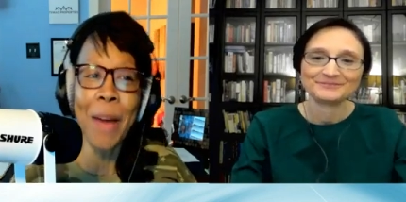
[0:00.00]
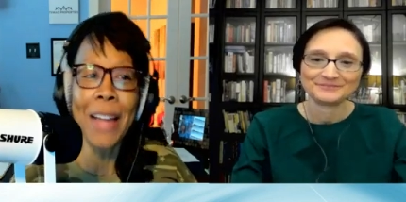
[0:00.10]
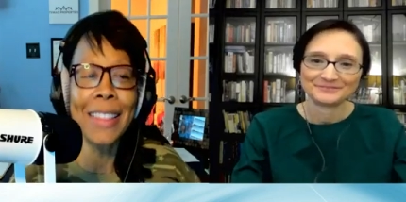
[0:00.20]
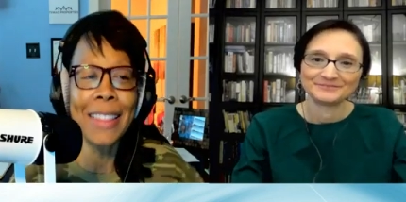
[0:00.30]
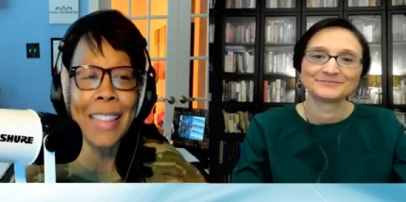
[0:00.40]
Speaker 1: we
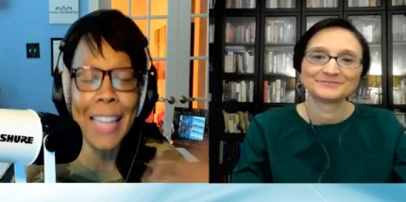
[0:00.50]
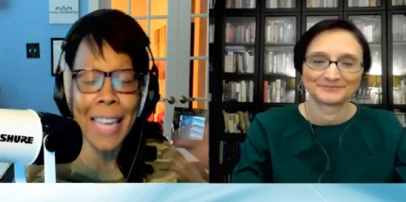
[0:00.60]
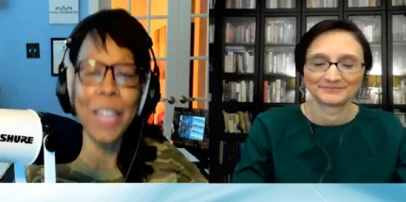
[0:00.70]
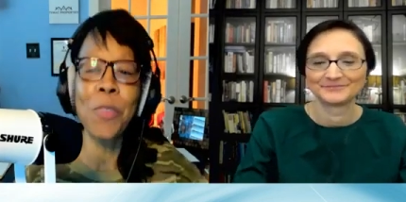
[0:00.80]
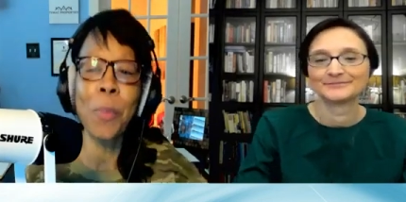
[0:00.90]
talk about
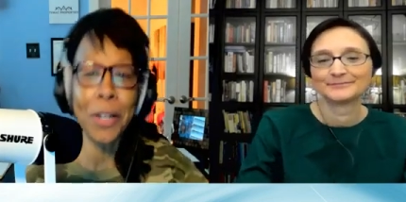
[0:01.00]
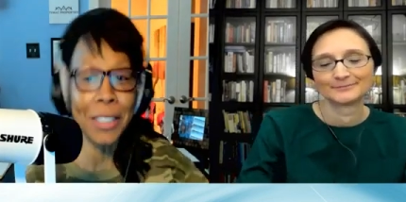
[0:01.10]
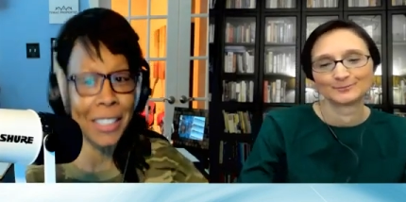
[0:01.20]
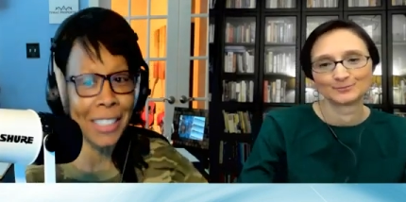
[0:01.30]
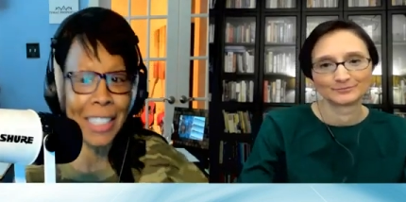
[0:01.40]
things,
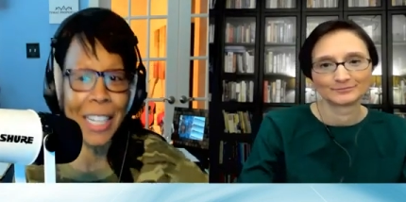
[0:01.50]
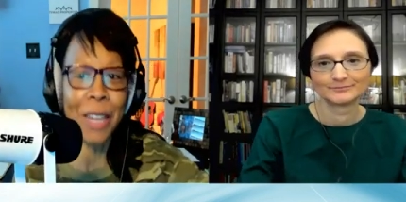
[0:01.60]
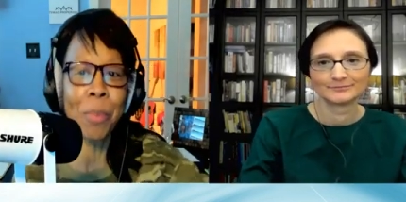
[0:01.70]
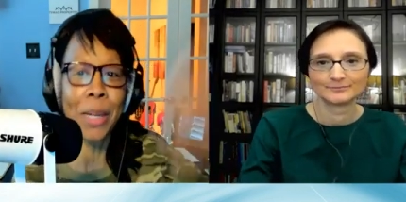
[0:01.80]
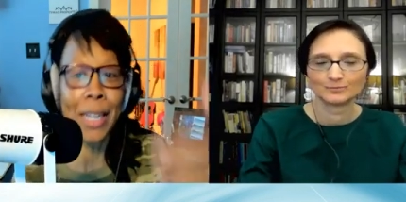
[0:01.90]

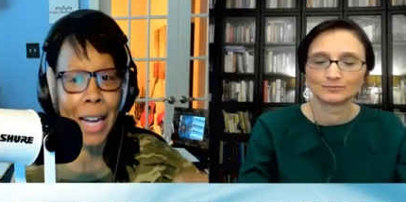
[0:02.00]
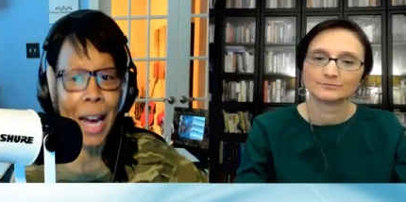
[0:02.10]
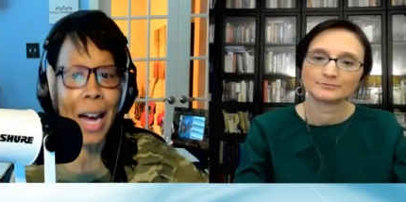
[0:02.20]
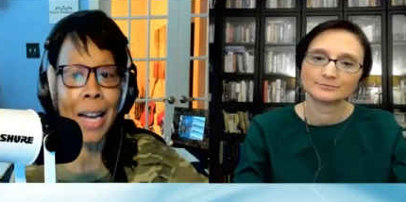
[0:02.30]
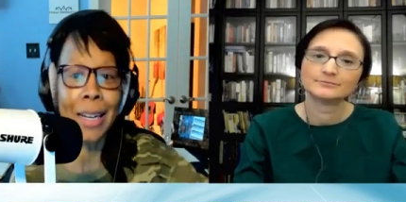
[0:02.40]
purchasing,
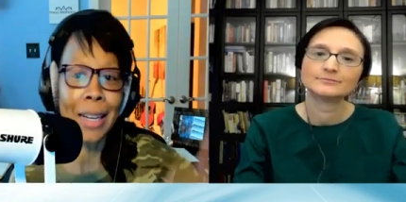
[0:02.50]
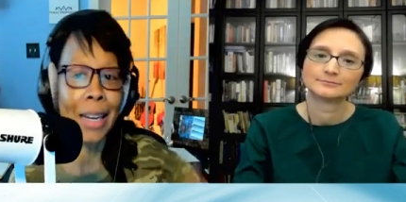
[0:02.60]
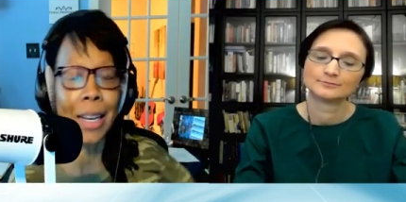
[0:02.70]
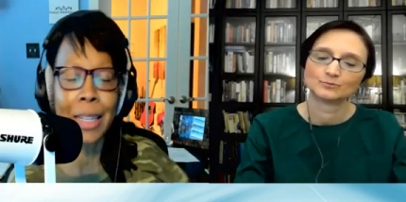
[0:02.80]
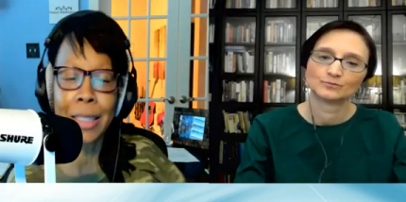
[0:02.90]
but
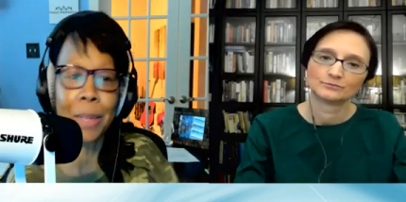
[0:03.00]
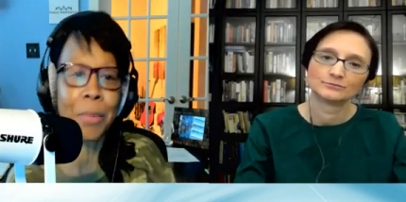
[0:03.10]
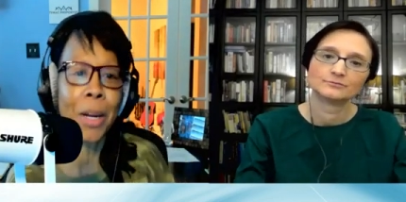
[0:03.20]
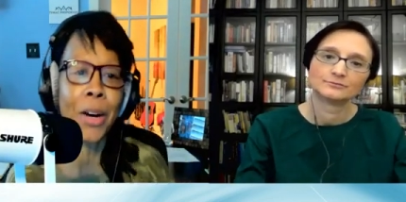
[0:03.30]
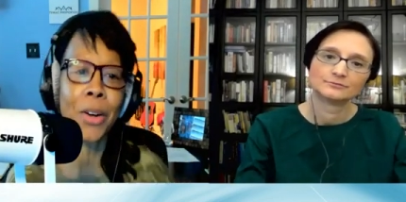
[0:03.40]
not
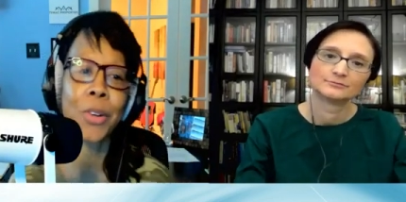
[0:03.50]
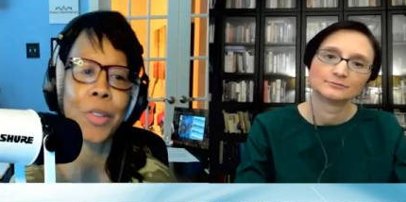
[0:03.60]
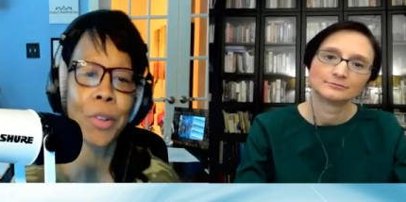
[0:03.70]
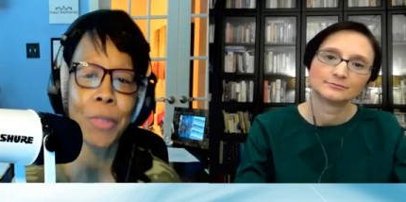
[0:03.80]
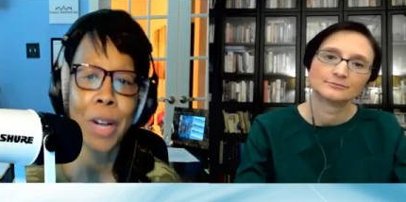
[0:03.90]
income. No,
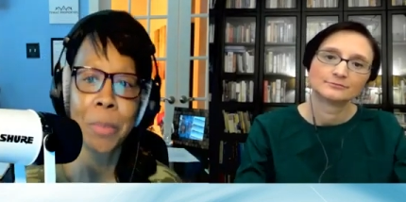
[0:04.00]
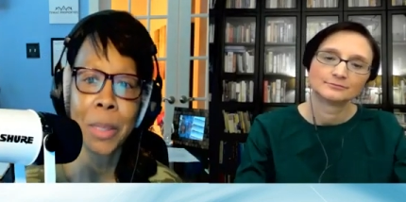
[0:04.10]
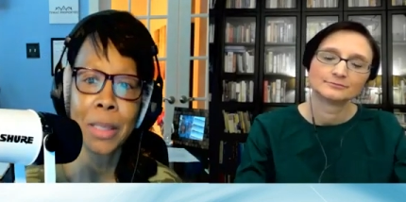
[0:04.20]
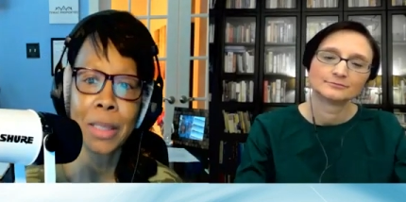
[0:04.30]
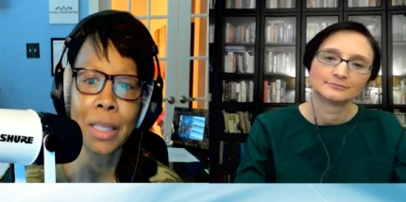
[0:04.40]
you're
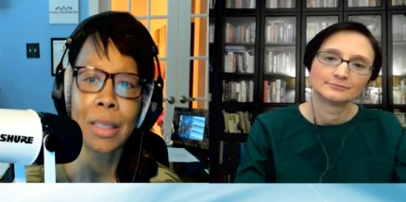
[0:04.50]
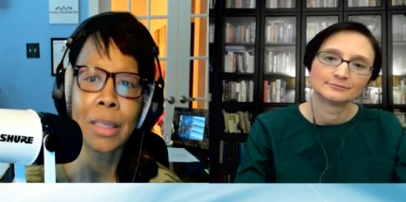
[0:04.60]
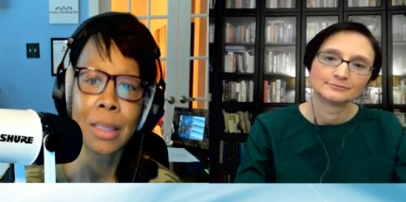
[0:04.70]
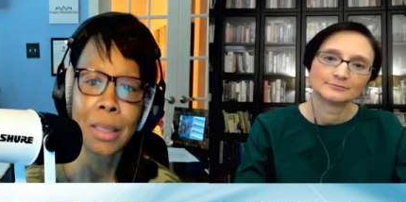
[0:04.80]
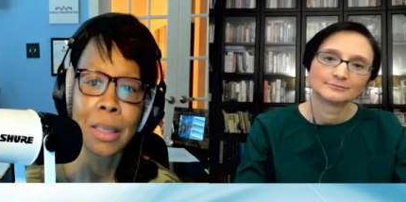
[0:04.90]
right about
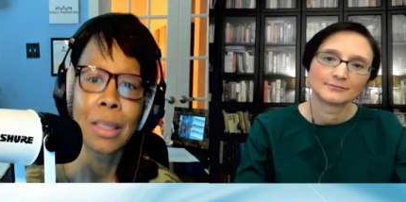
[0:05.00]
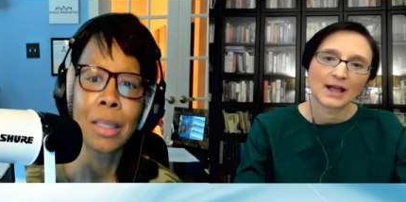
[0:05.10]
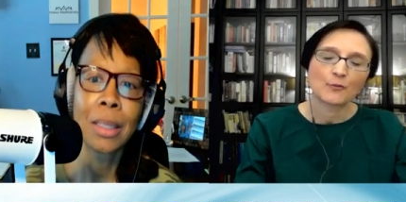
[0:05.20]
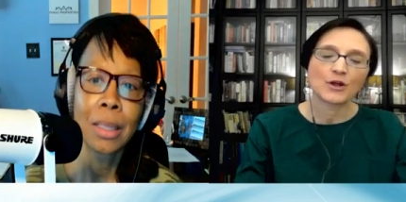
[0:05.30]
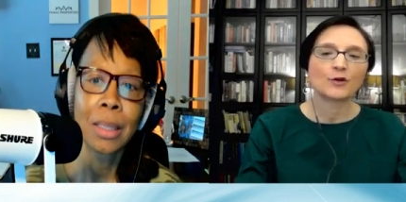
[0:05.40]
that.
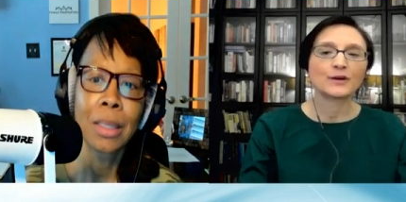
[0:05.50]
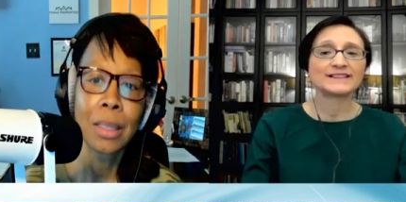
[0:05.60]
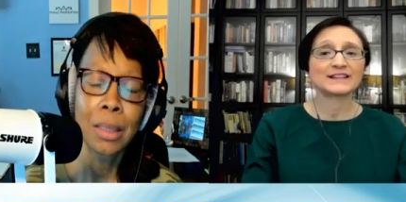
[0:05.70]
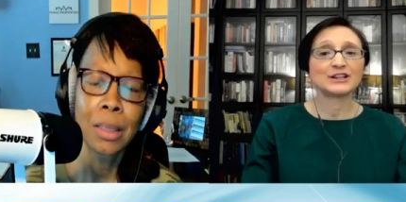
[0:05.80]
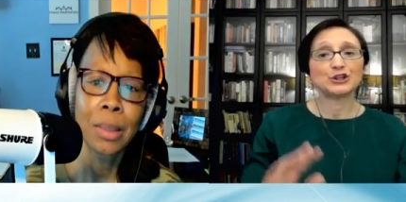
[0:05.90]
Speaker 2: We
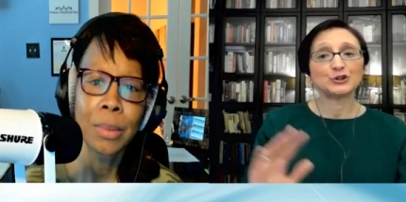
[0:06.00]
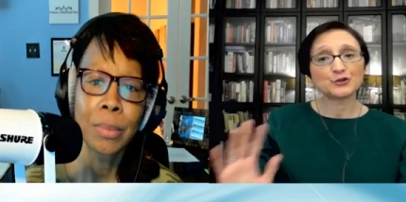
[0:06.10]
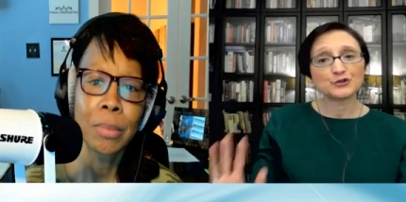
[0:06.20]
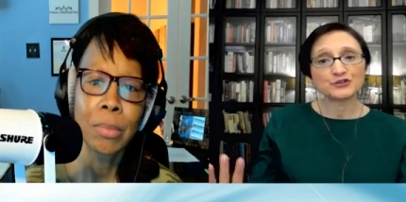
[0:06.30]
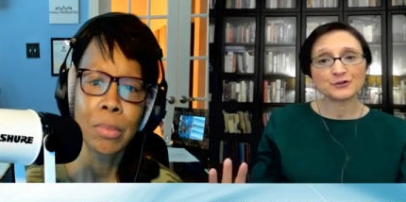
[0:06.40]
always
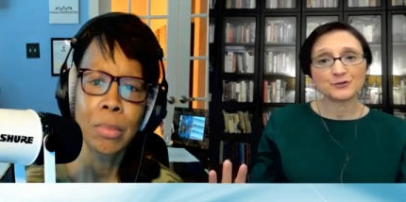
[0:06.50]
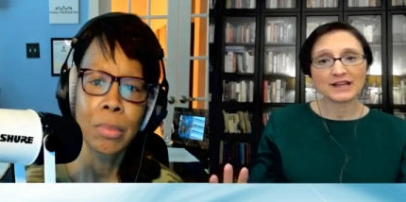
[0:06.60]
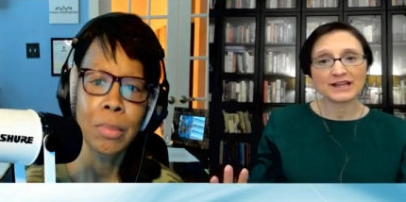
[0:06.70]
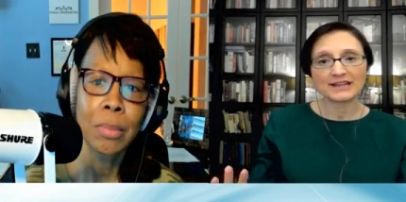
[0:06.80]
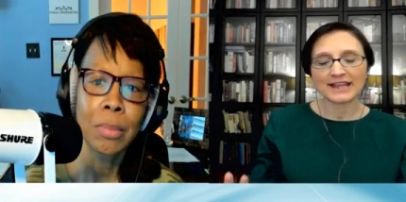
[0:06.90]
allude to
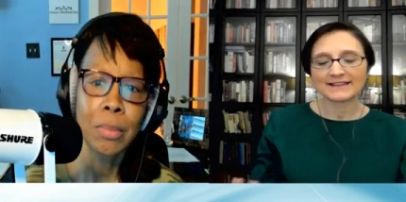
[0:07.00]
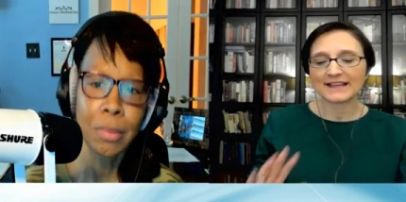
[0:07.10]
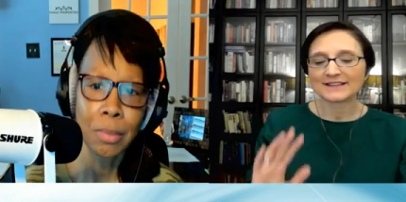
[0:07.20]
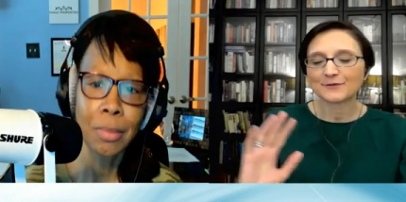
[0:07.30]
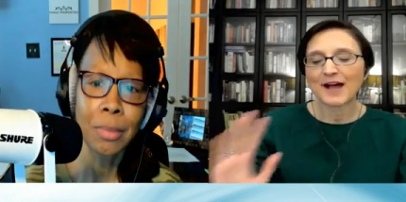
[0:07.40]
it.
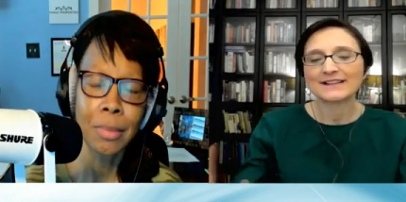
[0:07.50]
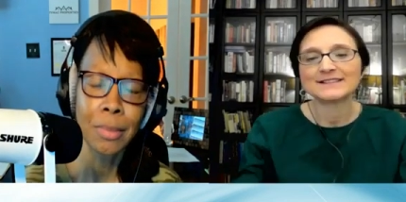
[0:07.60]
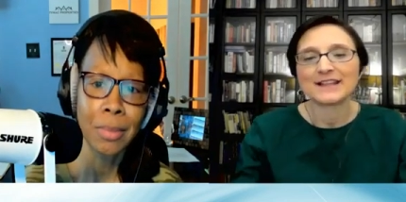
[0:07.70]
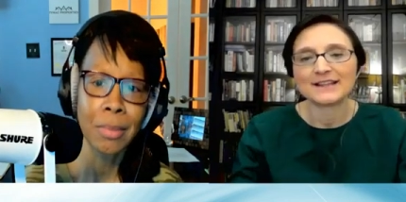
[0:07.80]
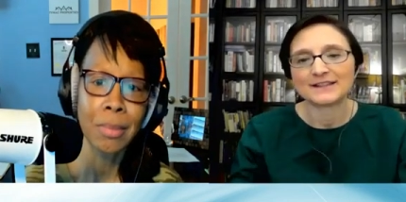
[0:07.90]
It's
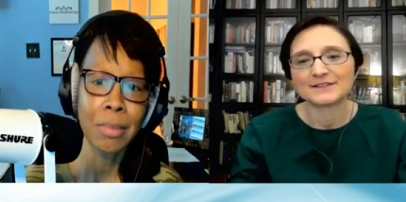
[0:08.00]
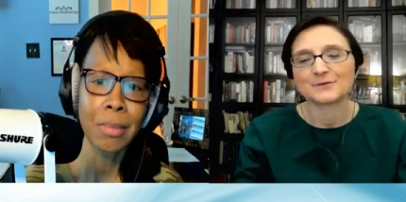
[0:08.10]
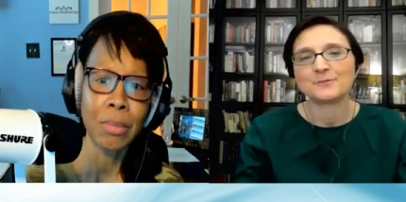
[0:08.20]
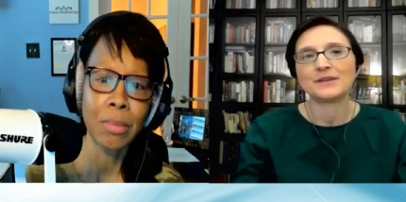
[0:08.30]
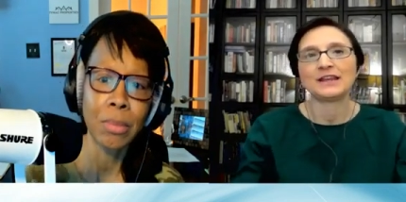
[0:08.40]
fascinating
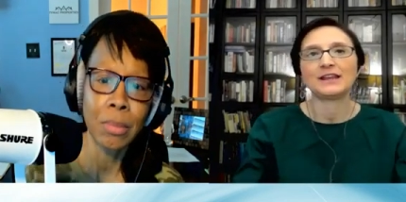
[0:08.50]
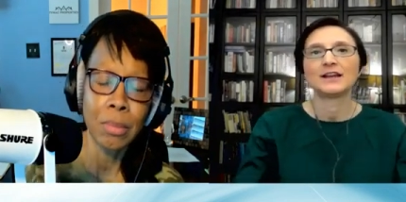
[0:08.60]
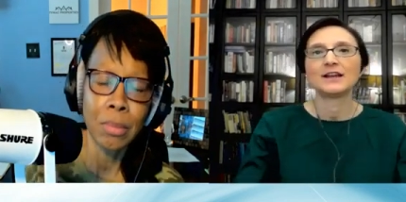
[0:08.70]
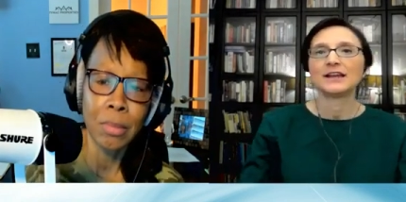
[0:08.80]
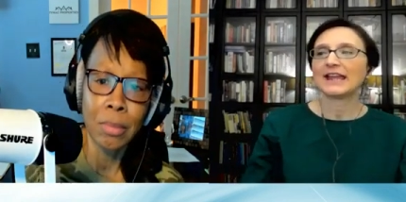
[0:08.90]
to
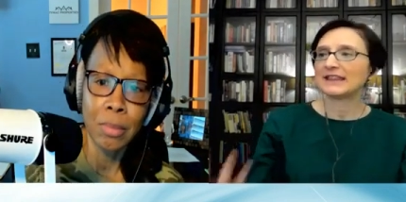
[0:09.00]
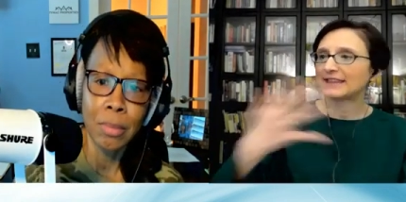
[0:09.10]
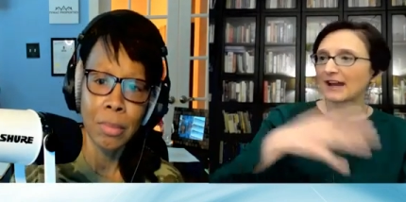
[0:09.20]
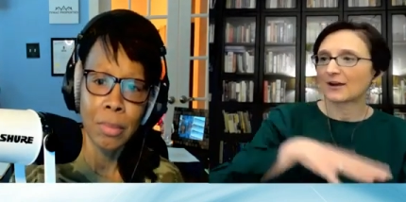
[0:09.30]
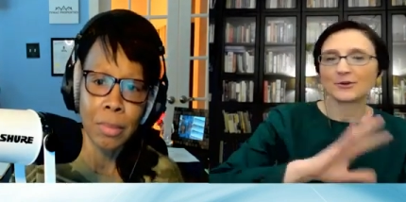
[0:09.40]
me in
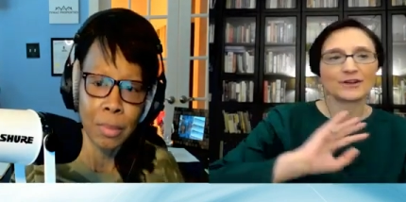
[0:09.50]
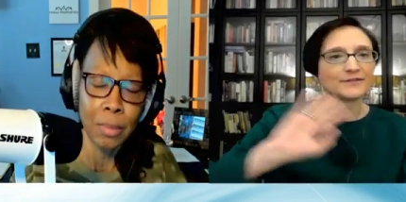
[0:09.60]
therapy